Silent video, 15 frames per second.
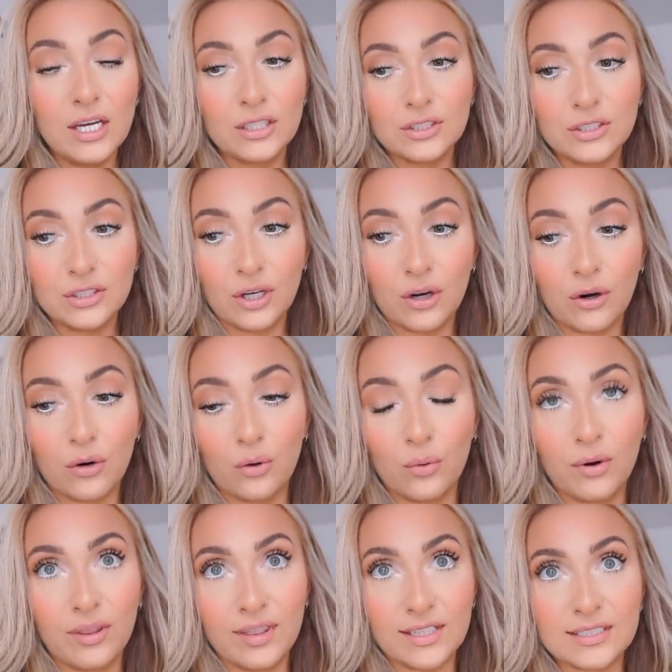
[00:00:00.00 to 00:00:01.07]

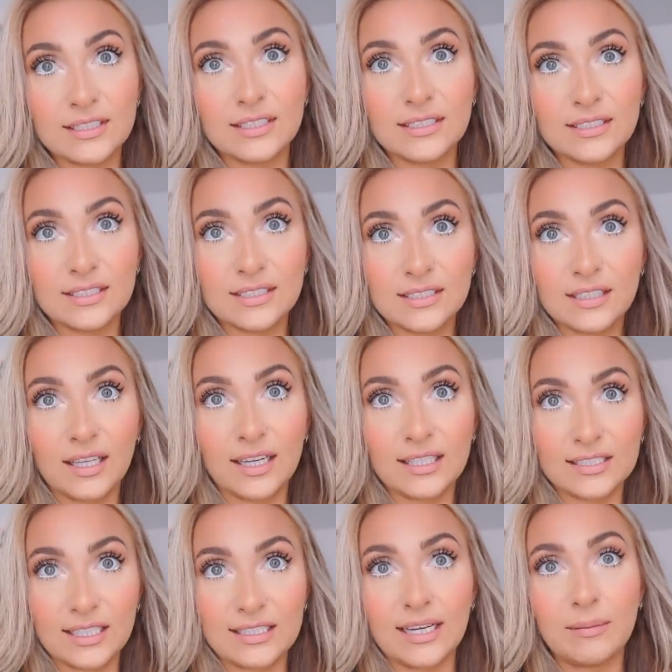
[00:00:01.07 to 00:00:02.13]
So this is
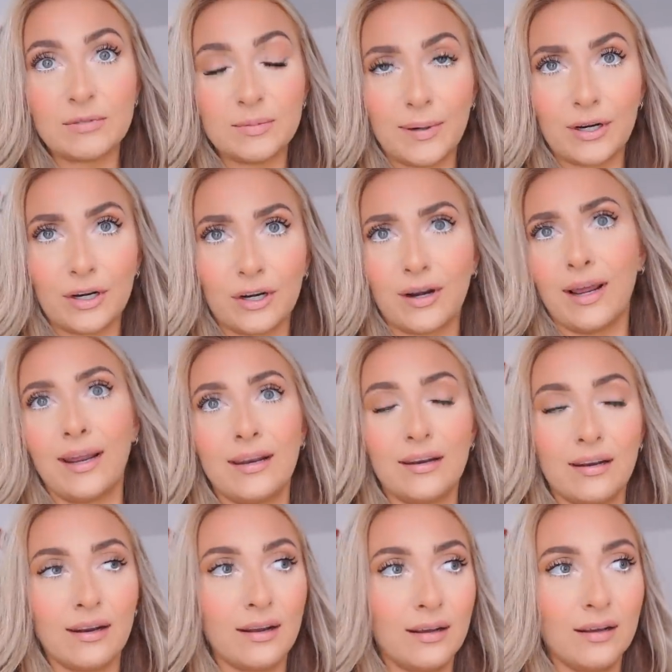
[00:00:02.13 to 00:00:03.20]
like 10 times better
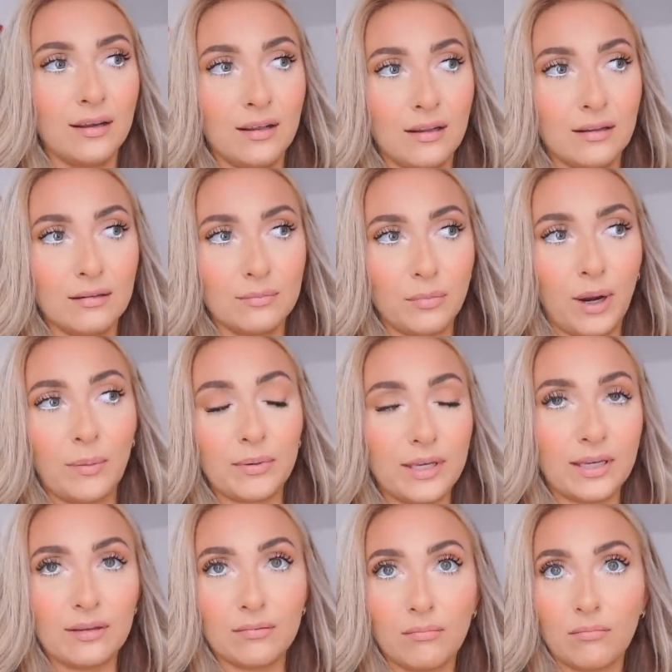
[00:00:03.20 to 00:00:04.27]
and
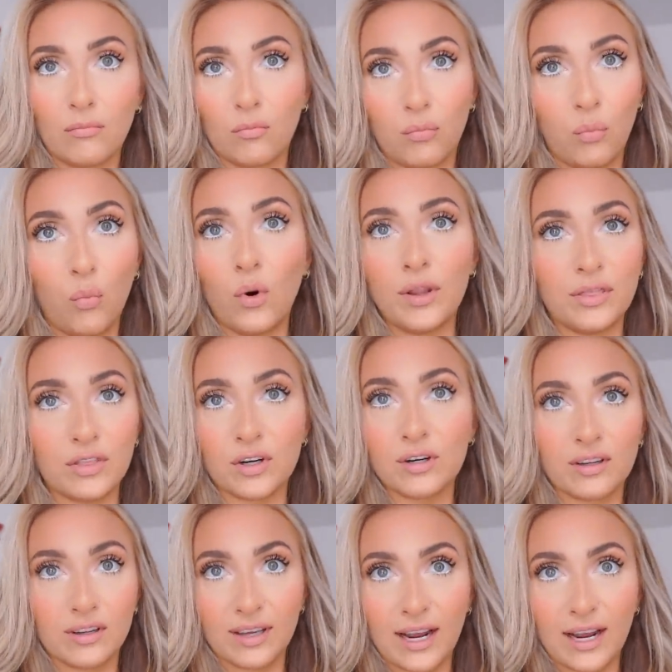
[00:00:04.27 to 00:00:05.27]
probably one third of the